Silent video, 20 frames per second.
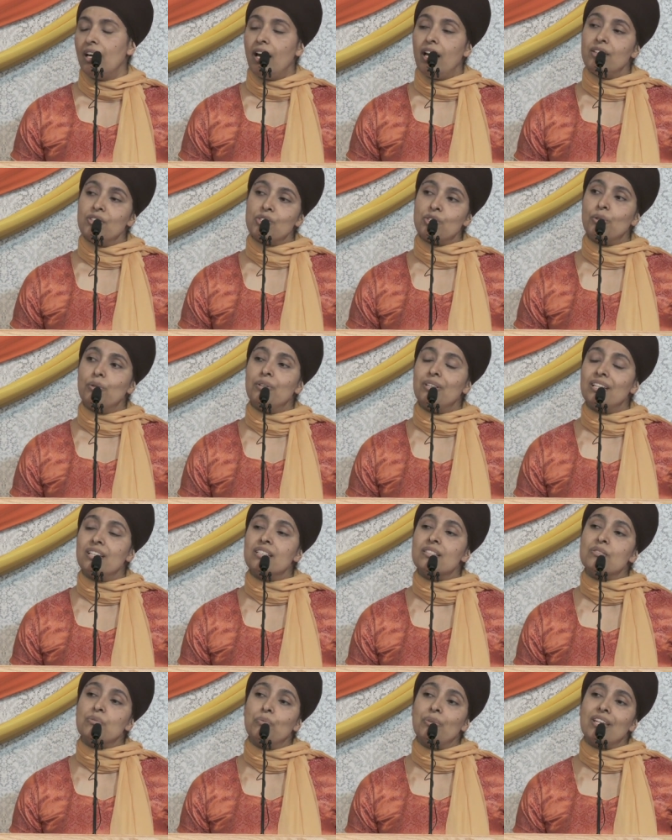And so it
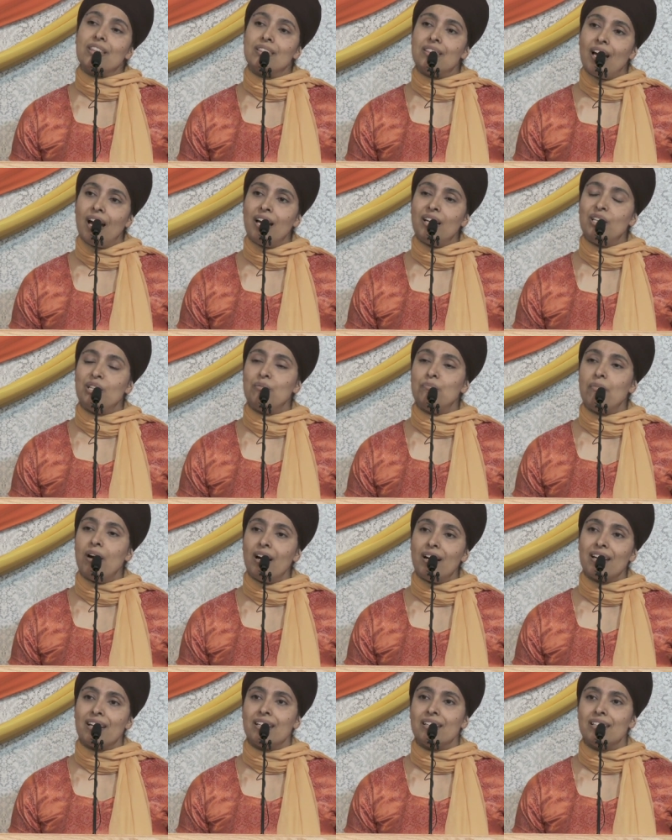is with that in
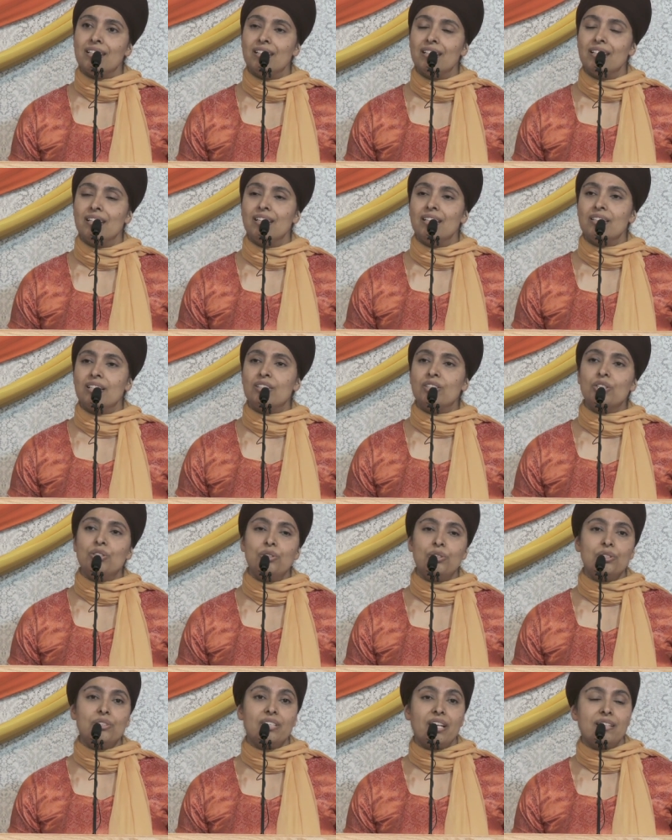mind that the
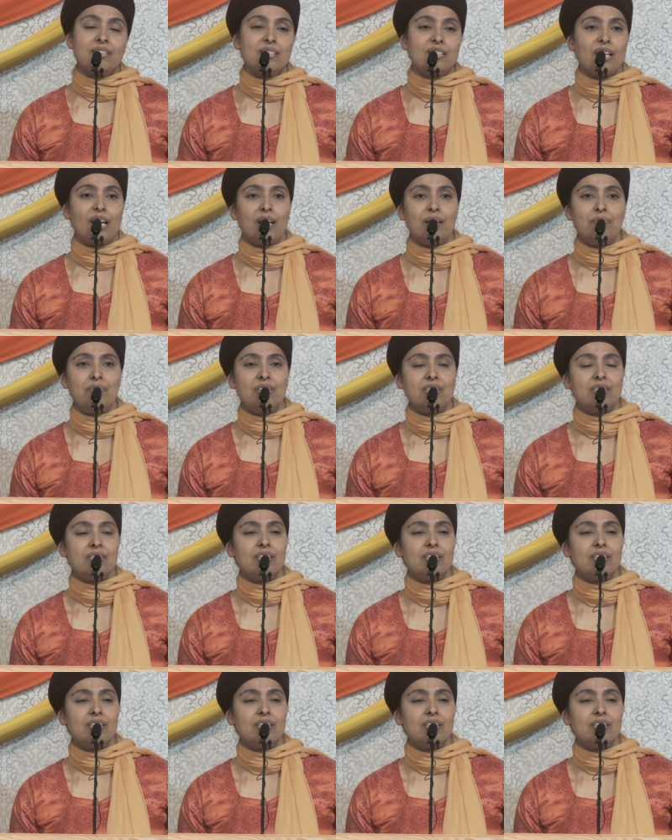Guru Granth Sahib, the